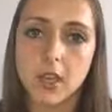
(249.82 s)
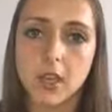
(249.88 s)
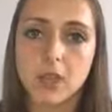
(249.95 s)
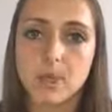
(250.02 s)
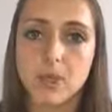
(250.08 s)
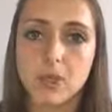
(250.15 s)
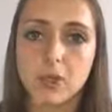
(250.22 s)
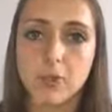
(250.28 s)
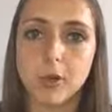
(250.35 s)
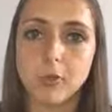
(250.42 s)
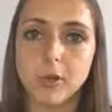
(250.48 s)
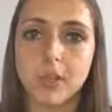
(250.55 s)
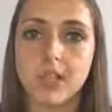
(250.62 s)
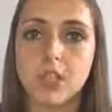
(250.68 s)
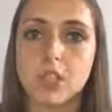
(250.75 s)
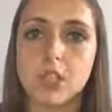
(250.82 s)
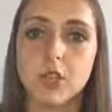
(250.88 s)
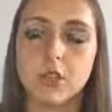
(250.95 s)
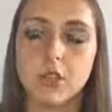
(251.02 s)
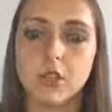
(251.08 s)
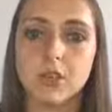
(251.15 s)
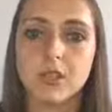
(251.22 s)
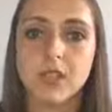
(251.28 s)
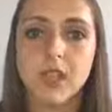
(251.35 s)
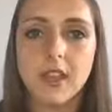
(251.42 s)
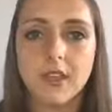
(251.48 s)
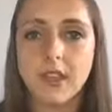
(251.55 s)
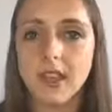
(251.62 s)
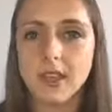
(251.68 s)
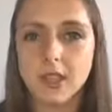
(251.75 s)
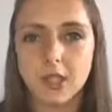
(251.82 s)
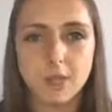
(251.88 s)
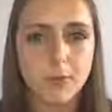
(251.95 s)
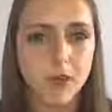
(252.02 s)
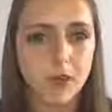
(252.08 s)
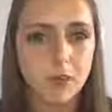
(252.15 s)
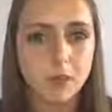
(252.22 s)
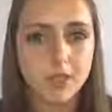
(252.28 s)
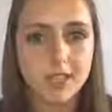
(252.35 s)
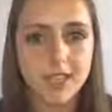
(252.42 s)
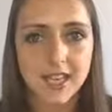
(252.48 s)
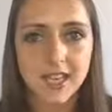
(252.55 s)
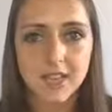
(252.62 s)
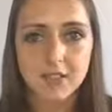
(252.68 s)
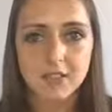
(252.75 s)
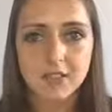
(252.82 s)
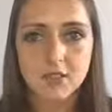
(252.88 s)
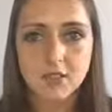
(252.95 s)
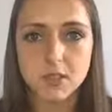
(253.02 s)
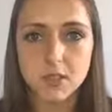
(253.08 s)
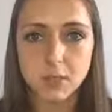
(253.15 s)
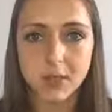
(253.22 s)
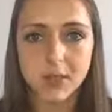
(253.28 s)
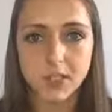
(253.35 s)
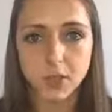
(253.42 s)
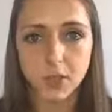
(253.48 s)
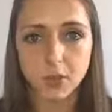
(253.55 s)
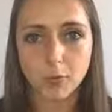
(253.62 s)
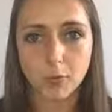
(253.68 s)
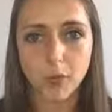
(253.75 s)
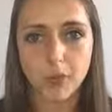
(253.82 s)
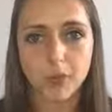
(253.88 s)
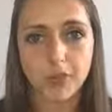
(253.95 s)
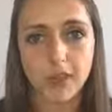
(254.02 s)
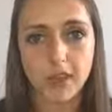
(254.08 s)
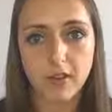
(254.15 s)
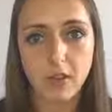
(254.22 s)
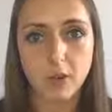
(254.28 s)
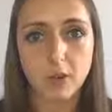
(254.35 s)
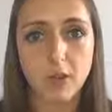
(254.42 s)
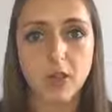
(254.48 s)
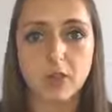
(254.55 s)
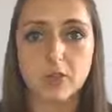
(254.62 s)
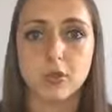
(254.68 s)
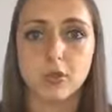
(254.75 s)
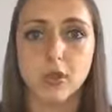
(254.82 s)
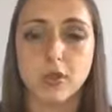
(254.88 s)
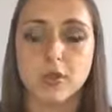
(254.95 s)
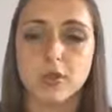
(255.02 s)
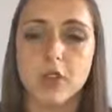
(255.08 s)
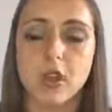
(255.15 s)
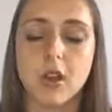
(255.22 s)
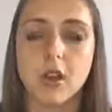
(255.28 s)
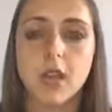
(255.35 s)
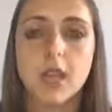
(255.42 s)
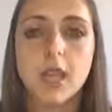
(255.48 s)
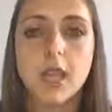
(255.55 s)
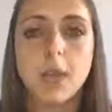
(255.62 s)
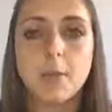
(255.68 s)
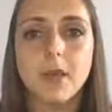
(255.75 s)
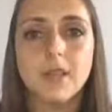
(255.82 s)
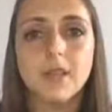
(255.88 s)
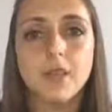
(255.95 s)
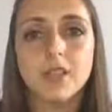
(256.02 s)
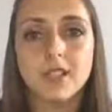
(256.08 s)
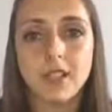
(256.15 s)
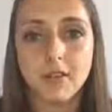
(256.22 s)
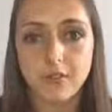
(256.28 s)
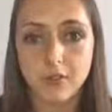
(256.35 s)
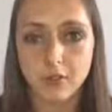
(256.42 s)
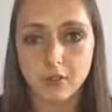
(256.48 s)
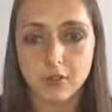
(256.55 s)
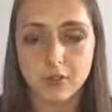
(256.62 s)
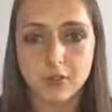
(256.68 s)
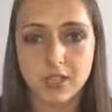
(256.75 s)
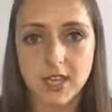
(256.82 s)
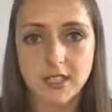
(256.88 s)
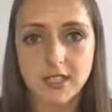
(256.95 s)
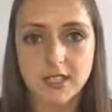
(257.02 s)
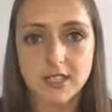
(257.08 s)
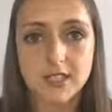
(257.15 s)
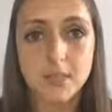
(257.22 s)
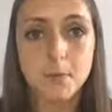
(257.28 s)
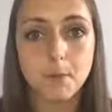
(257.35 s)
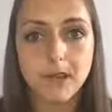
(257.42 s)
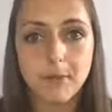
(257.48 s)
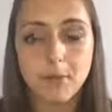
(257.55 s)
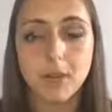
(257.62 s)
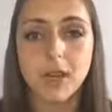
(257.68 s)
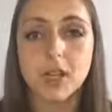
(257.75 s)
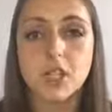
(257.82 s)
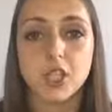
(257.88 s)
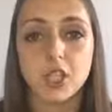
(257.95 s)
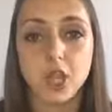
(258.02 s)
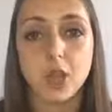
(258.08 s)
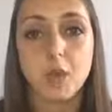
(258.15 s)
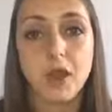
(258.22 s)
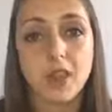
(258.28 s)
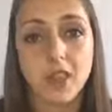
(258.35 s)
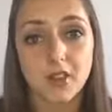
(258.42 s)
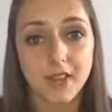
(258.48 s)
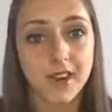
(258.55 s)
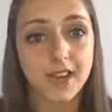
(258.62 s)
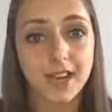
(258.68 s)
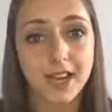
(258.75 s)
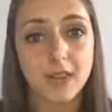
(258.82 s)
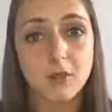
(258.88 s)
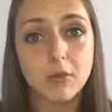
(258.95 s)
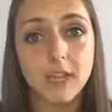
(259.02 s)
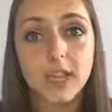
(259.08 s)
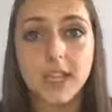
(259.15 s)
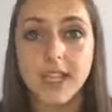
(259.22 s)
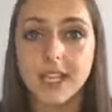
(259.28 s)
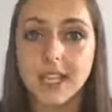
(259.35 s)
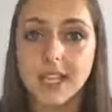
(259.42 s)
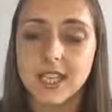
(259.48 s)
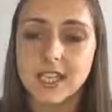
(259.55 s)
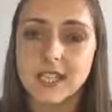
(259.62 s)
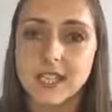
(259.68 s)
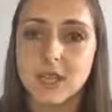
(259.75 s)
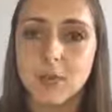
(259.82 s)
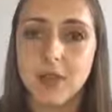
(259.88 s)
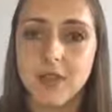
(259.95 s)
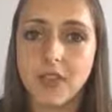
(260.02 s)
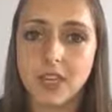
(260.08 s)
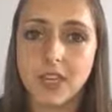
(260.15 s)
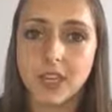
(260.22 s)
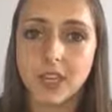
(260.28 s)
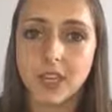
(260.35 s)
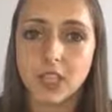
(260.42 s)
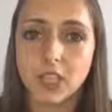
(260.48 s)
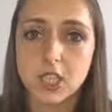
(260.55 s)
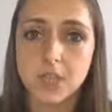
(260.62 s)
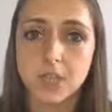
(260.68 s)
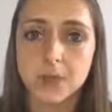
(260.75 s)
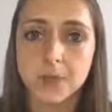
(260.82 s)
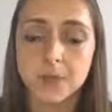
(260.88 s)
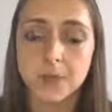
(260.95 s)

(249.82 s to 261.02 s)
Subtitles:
special population groups, then you might want to tailor it depending on what their own personal goals are. But if you set functional tests, then people actually know where they're at now and they can see where they can get to.